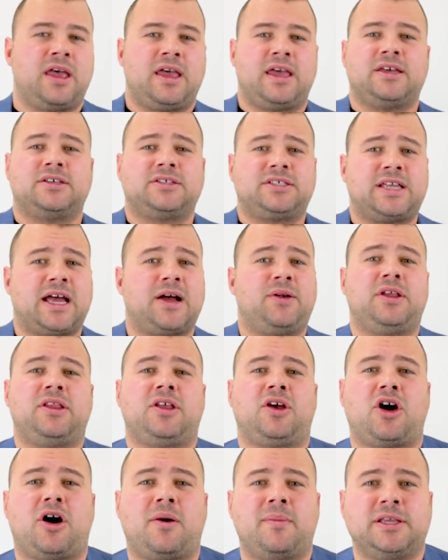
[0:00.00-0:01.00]
Hit us down in
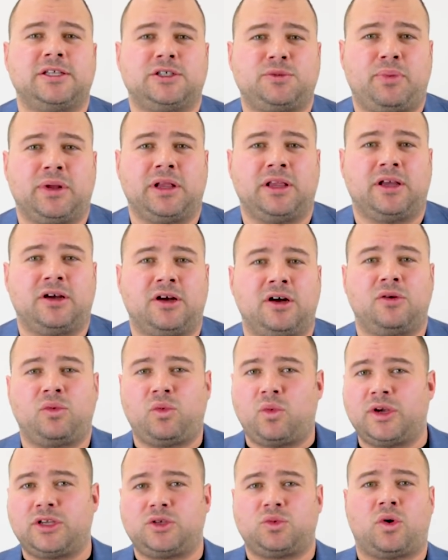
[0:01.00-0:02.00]
the comments below,
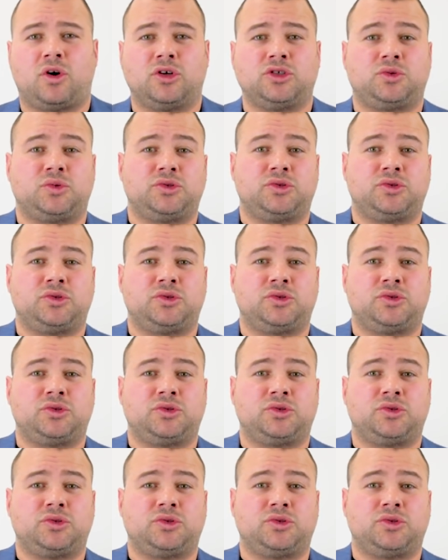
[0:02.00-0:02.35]
which watch